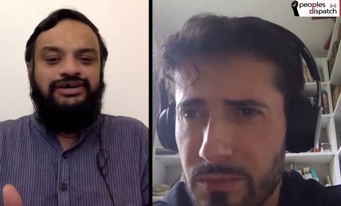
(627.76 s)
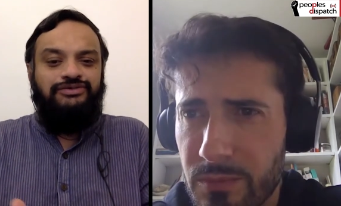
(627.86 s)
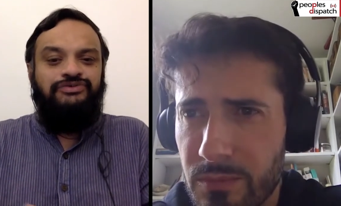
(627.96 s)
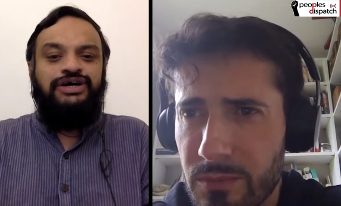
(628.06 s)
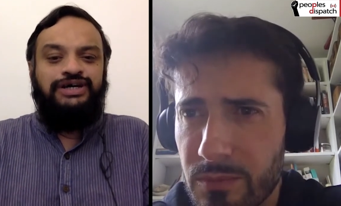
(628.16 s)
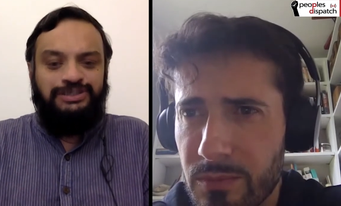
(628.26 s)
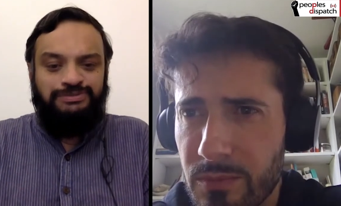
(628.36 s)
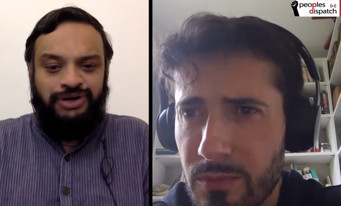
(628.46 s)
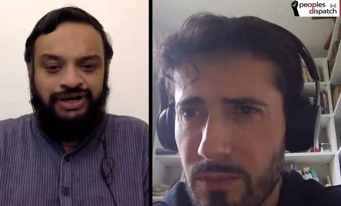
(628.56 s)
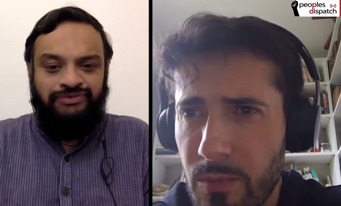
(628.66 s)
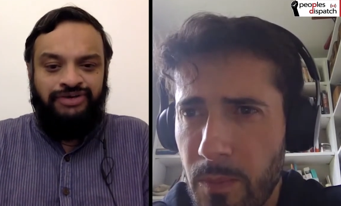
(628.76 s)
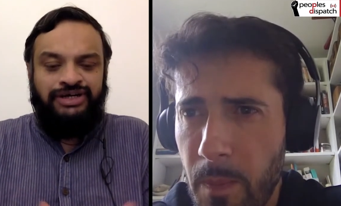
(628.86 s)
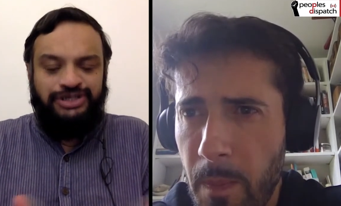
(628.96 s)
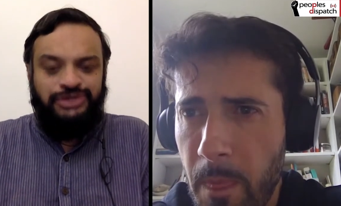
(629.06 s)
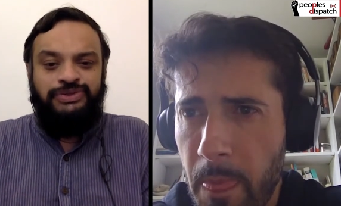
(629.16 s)
Speaker 1: workers,
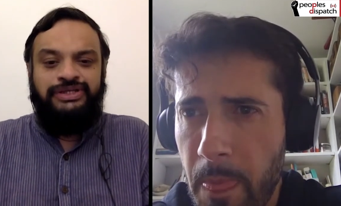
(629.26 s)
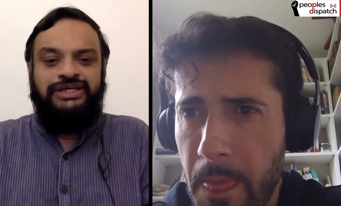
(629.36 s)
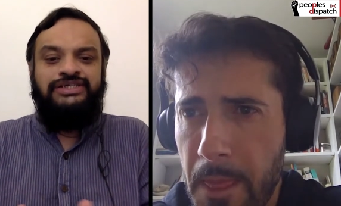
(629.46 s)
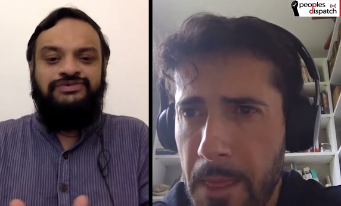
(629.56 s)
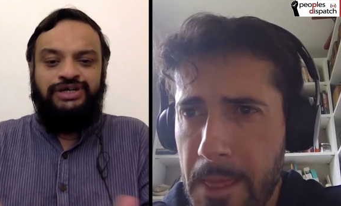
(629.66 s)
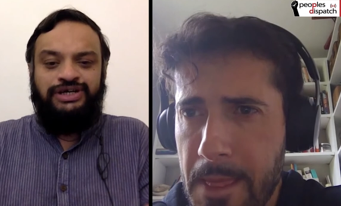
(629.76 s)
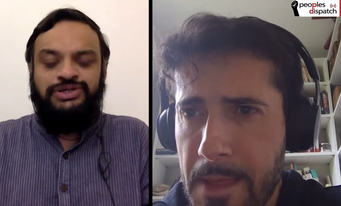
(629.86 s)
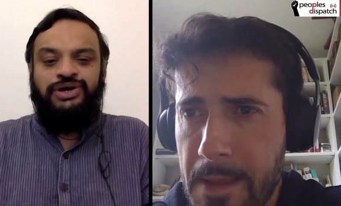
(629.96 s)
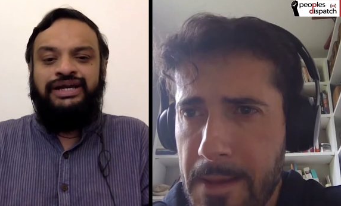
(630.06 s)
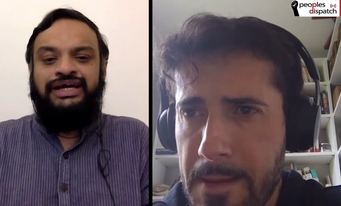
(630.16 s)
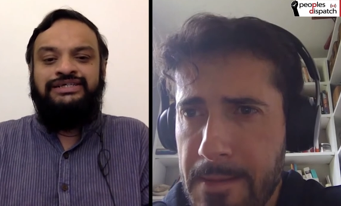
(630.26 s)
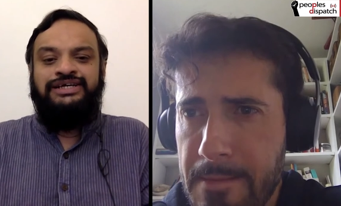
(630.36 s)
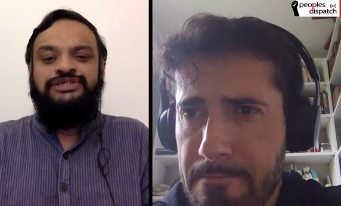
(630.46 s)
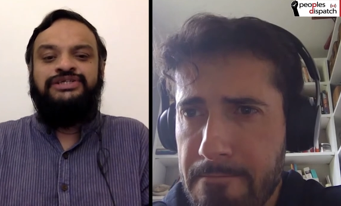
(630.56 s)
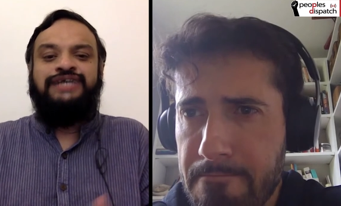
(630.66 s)
workers' unions, workers'
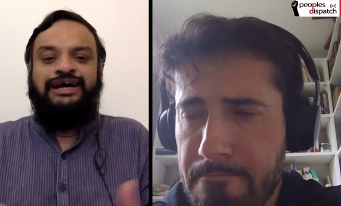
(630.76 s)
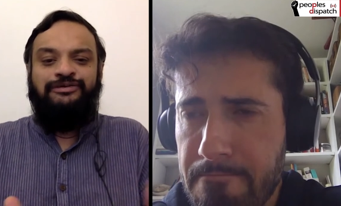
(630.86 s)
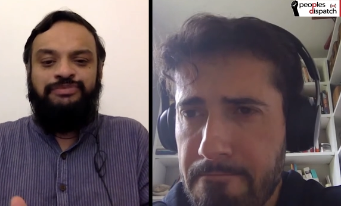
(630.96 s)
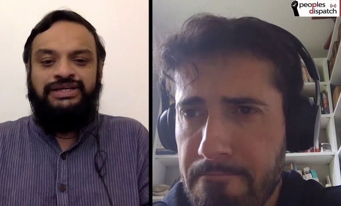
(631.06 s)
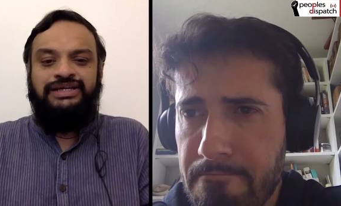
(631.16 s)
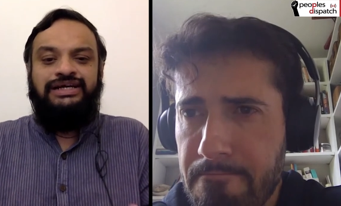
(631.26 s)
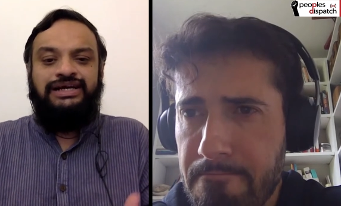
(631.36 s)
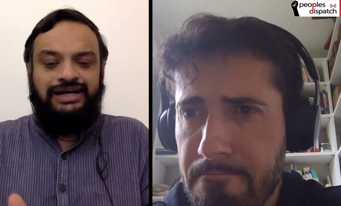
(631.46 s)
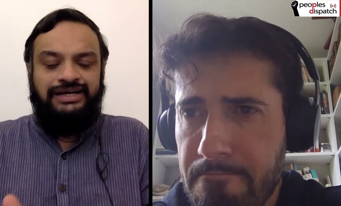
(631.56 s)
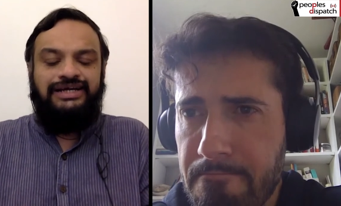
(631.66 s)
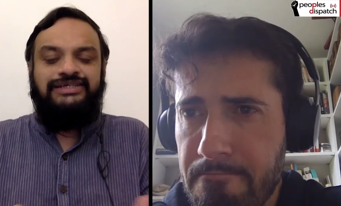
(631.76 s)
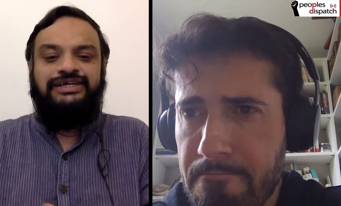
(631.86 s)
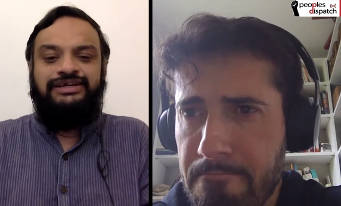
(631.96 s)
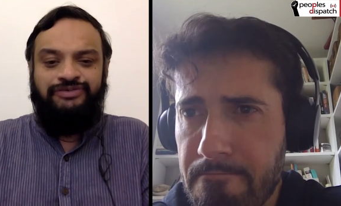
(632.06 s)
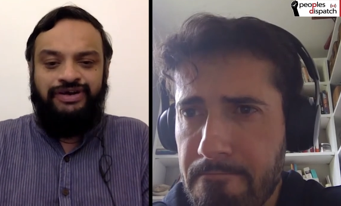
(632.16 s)
organizations have been conducting
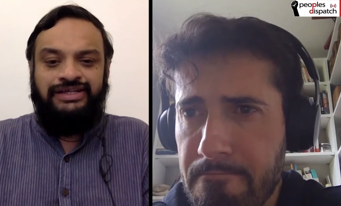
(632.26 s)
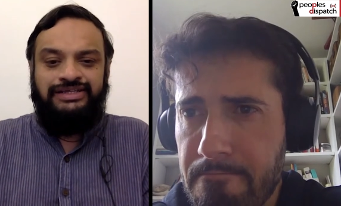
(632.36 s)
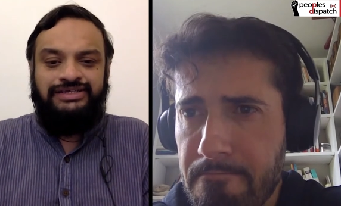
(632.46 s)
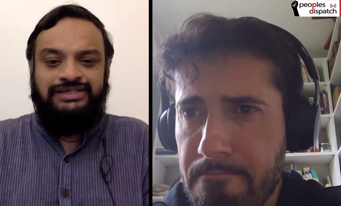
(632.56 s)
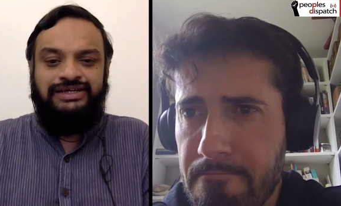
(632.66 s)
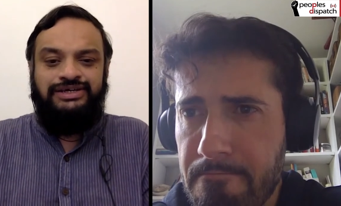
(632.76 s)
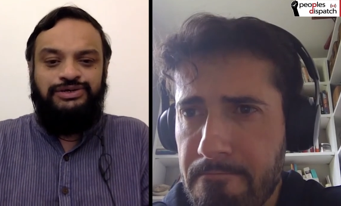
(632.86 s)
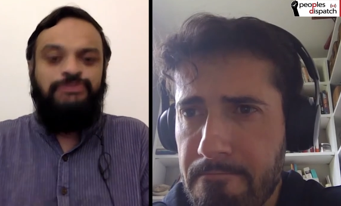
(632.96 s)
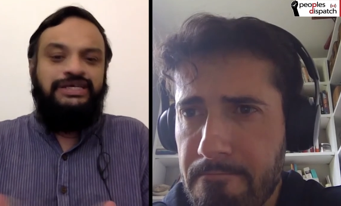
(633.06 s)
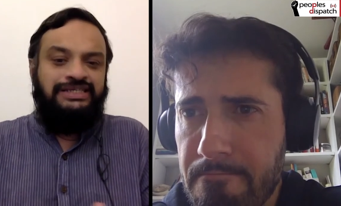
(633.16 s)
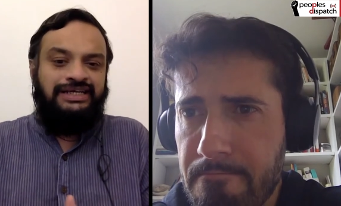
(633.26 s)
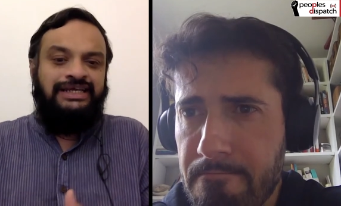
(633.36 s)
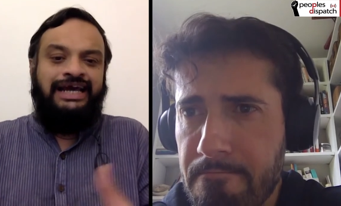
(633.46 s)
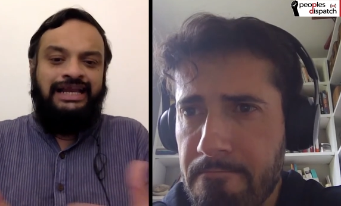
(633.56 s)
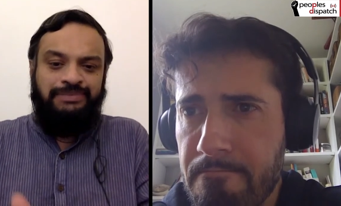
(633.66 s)
in France to basically
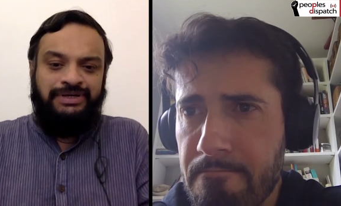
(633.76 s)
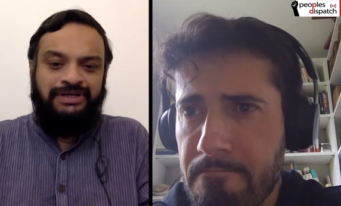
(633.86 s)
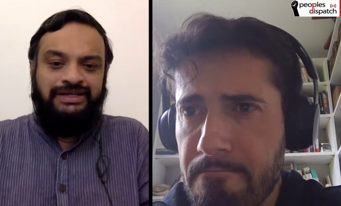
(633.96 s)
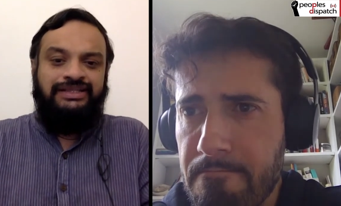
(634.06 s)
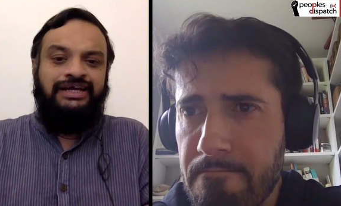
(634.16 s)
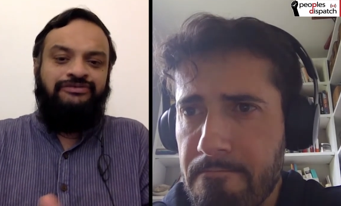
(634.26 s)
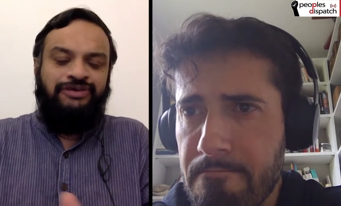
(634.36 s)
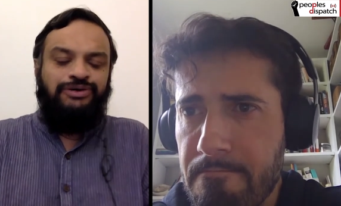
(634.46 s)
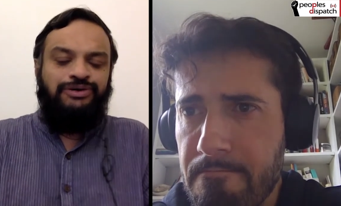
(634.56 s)
help their fellow